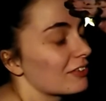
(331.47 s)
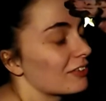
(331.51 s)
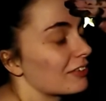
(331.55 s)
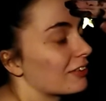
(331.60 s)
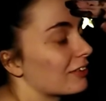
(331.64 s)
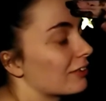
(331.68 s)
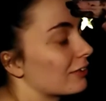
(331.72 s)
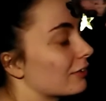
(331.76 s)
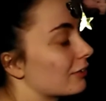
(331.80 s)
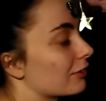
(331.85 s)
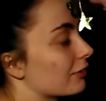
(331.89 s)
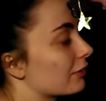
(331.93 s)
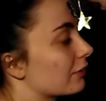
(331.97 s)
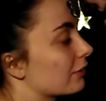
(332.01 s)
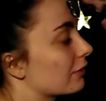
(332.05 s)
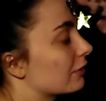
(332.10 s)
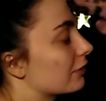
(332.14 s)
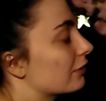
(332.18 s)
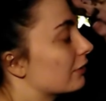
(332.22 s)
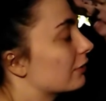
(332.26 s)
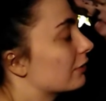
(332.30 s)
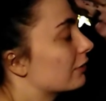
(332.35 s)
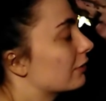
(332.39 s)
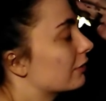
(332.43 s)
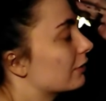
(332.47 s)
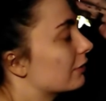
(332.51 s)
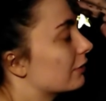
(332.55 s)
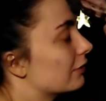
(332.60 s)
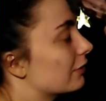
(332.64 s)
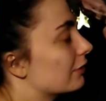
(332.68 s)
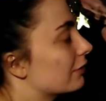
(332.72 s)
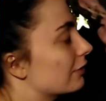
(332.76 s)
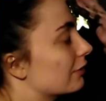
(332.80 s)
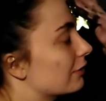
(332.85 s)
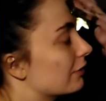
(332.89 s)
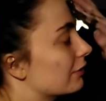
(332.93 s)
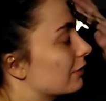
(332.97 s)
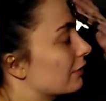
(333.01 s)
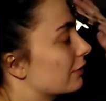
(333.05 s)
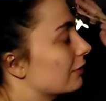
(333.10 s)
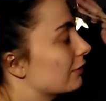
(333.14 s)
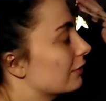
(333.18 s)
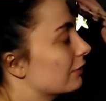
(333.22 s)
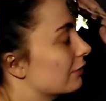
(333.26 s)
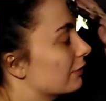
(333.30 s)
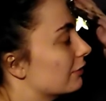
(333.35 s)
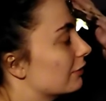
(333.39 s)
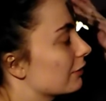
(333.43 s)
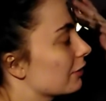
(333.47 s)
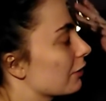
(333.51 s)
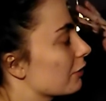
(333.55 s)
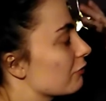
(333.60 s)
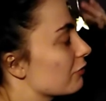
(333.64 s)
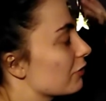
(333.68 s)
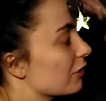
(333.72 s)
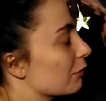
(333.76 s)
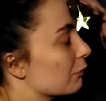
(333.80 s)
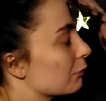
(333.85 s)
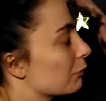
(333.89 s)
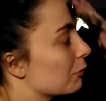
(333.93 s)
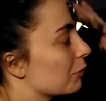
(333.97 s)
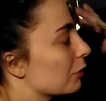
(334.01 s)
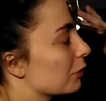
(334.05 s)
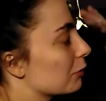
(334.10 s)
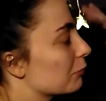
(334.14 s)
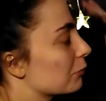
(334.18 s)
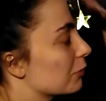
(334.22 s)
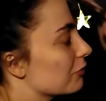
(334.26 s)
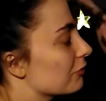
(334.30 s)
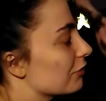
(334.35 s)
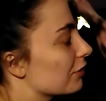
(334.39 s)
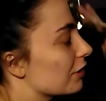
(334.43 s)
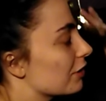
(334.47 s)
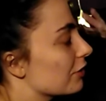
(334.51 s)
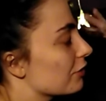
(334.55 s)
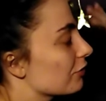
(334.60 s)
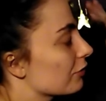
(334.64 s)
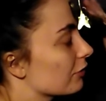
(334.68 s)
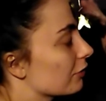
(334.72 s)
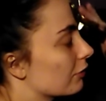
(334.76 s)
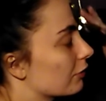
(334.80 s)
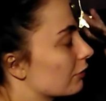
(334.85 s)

Oh, that's a lot, awful. Oh, oh, I could put it warm on my face.